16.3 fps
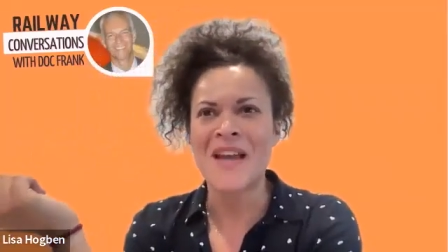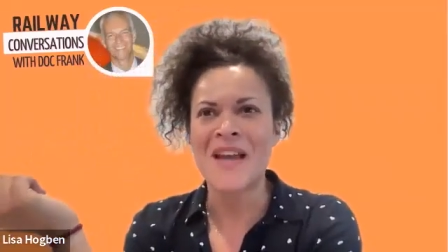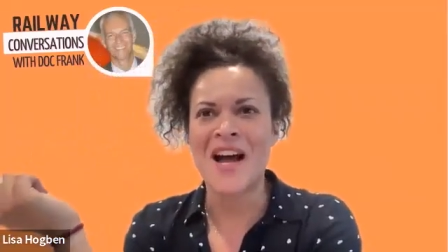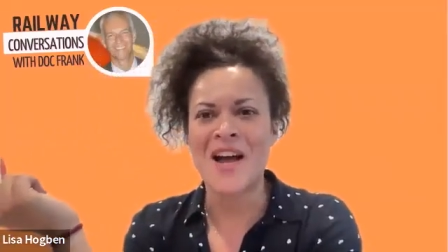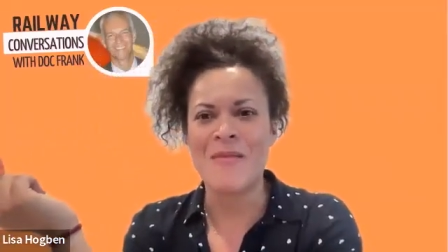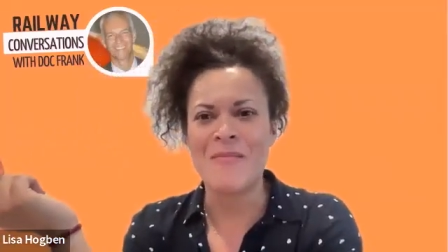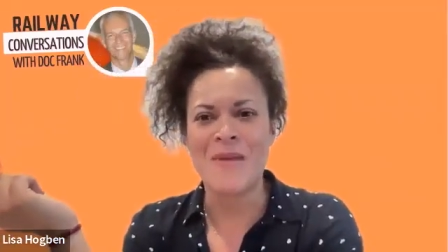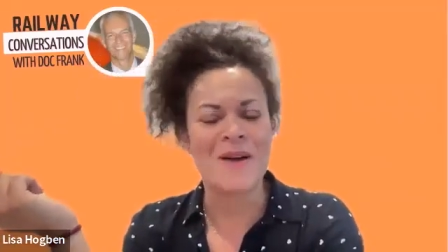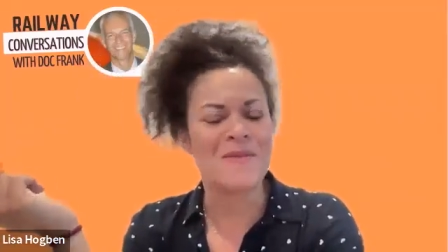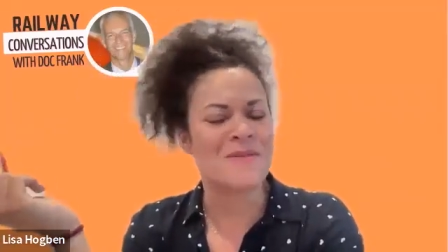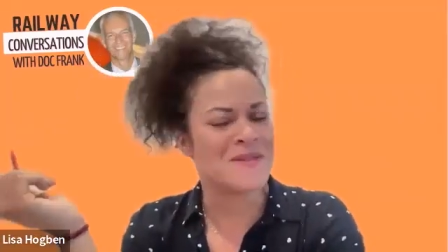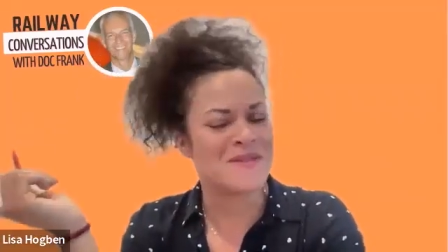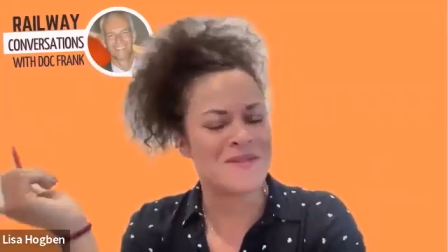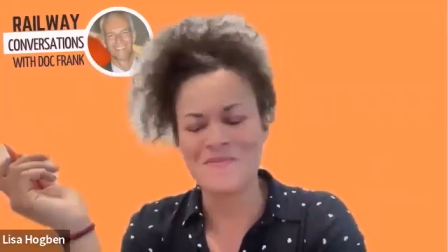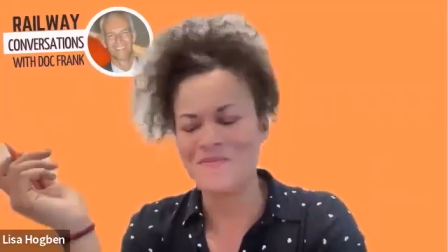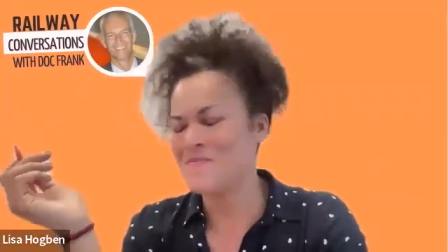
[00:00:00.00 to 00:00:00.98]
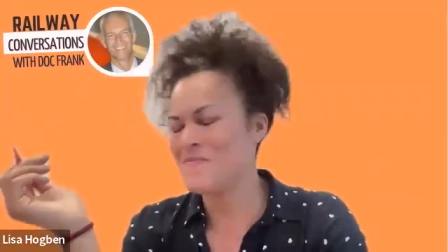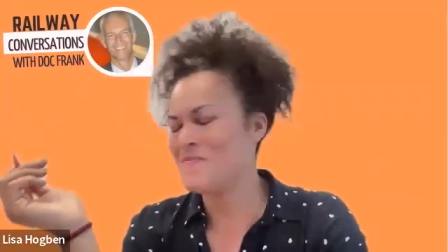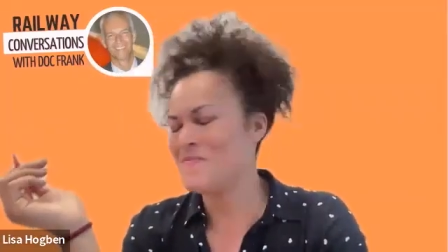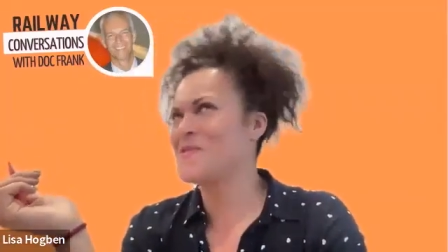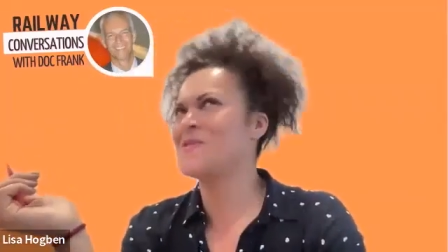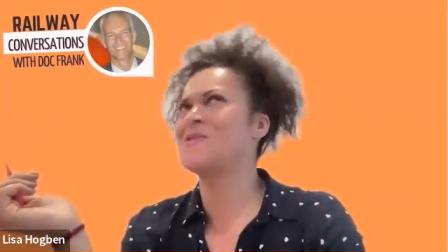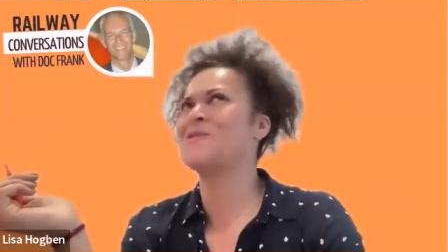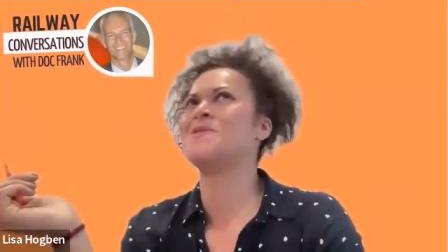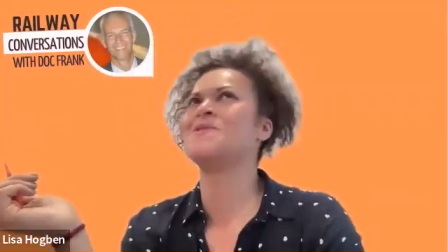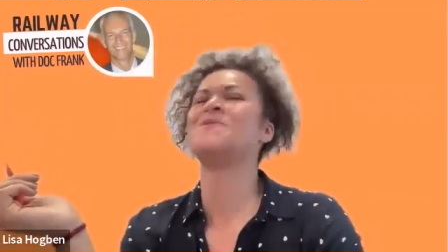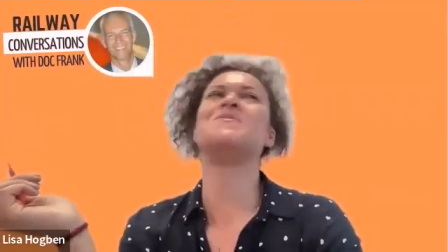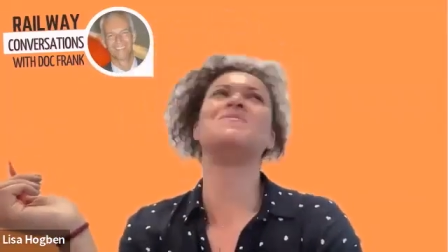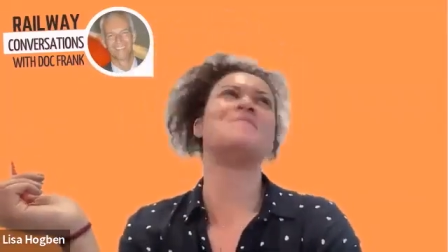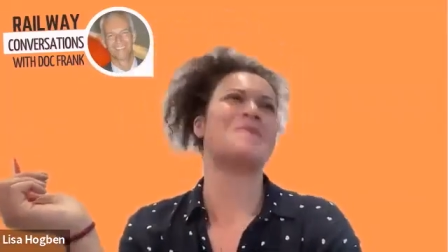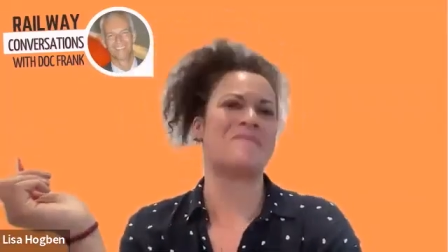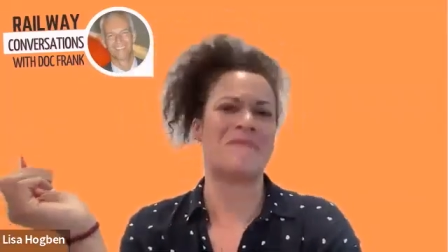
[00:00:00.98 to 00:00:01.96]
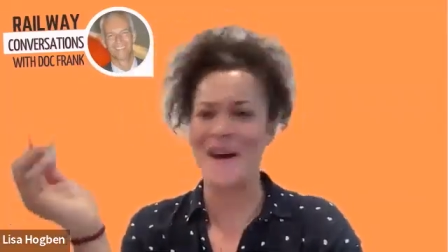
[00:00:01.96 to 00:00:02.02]
I was
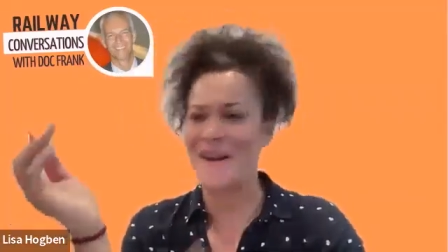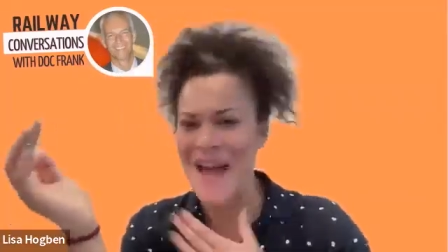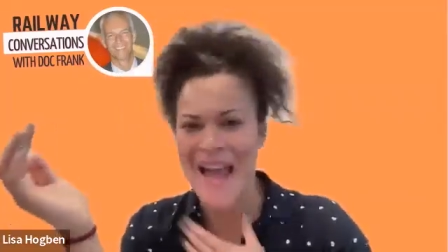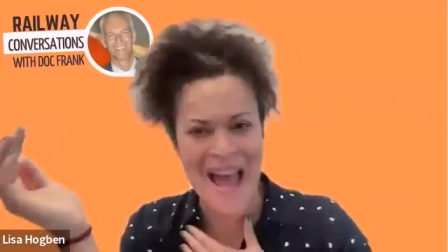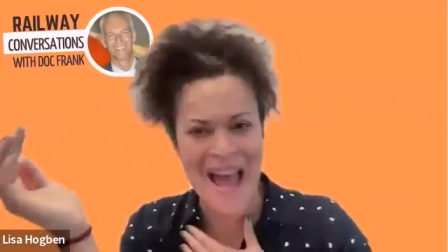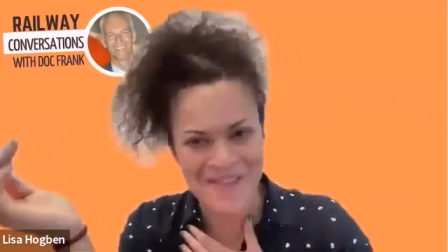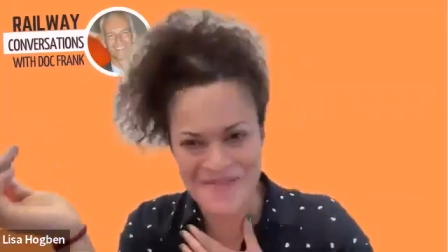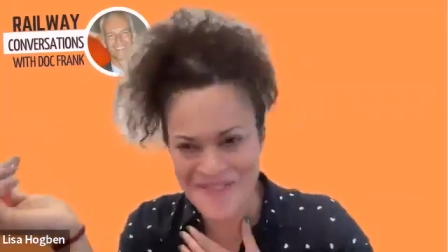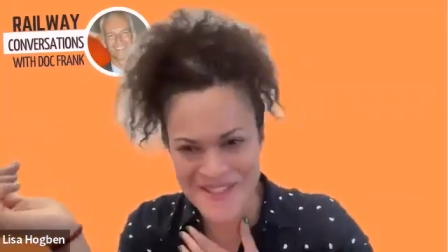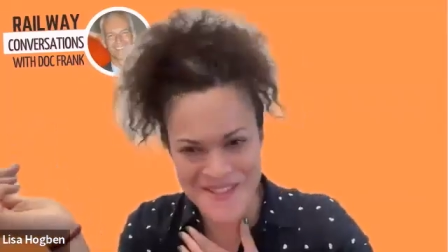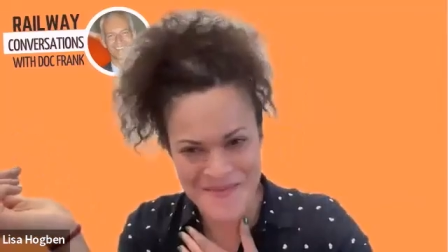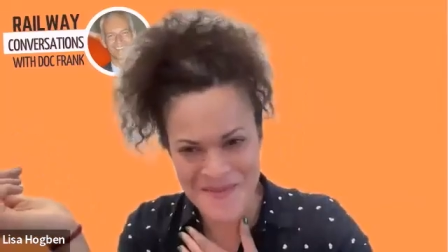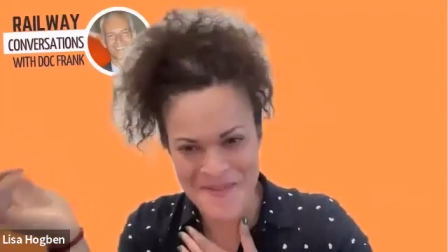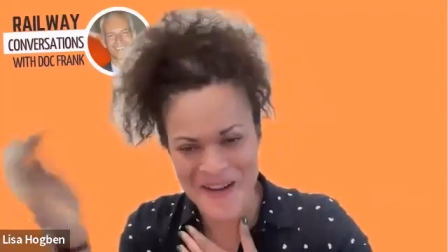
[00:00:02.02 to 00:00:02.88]
super proud. I am super